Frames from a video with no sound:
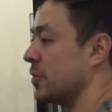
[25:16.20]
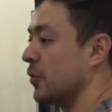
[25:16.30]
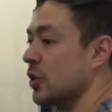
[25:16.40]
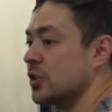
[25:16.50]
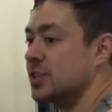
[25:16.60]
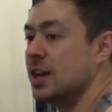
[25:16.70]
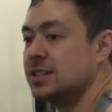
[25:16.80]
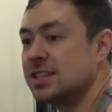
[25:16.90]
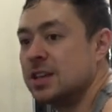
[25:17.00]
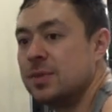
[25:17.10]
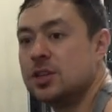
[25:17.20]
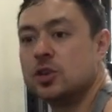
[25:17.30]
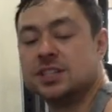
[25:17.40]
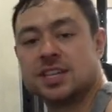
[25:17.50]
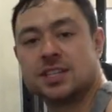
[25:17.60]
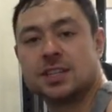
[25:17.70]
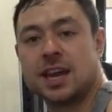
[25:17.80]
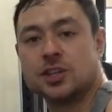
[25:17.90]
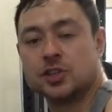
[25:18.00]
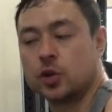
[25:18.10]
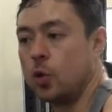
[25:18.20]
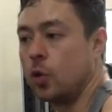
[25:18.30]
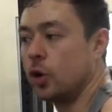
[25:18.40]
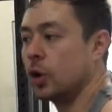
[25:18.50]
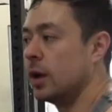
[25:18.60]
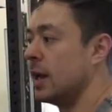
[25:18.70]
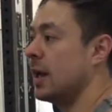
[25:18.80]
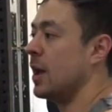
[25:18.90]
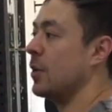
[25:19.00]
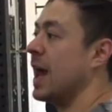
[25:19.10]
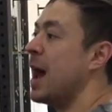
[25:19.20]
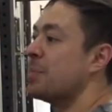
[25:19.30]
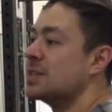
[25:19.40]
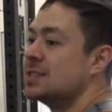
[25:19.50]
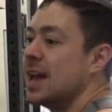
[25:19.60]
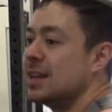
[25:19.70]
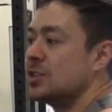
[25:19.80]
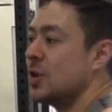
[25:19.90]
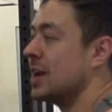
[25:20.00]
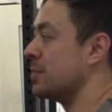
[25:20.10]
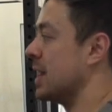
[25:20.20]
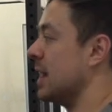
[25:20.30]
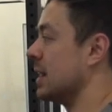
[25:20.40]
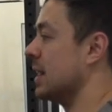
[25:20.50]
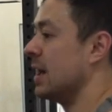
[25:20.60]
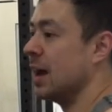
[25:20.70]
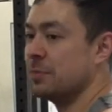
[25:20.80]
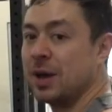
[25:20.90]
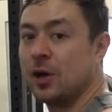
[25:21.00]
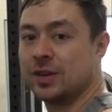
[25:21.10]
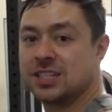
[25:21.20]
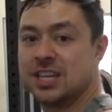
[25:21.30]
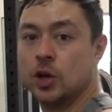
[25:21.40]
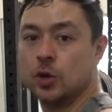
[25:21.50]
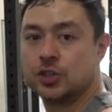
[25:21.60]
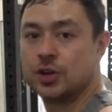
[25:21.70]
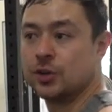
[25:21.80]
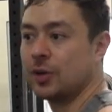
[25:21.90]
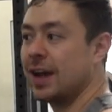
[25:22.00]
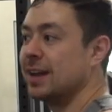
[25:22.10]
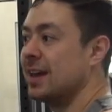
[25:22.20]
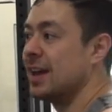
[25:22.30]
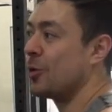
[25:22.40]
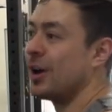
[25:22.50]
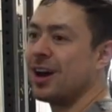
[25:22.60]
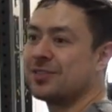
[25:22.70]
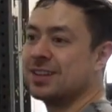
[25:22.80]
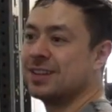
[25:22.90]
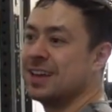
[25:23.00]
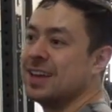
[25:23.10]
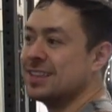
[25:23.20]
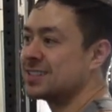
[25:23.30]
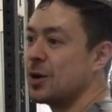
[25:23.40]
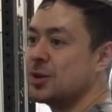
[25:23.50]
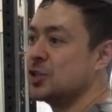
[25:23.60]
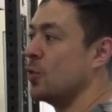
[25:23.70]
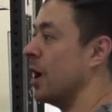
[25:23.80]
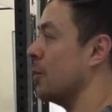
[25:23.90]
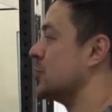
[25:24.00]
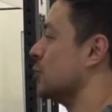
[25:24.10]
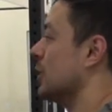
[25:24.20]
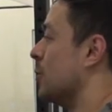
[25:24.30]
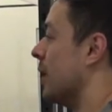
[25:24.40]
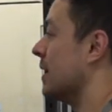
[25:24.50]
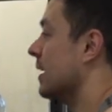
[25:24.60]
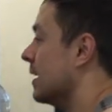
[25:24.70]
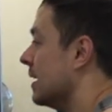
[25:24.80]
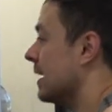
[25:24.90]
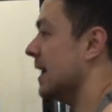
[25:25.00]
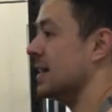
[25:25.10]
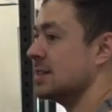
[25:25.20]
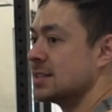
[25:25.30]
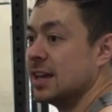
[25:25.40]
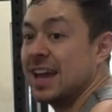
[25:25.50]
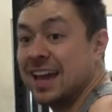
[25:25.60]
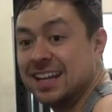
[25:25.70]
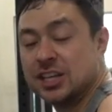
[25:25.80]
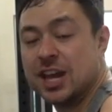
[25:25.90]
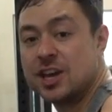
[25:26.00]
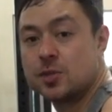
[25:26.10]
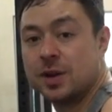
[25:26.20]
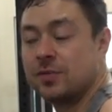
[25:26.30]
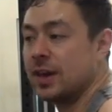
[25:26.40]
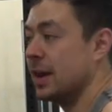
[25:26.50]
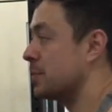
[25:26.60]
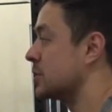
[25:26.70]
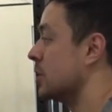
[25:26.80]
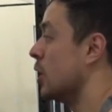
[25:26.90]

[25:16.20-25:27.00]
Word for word: hips first doesn't mean you disengage the core. What happens then is you end up getting a pelvic tilt, right? Quite often, that's not what you want. What you really want is an engagement of the hips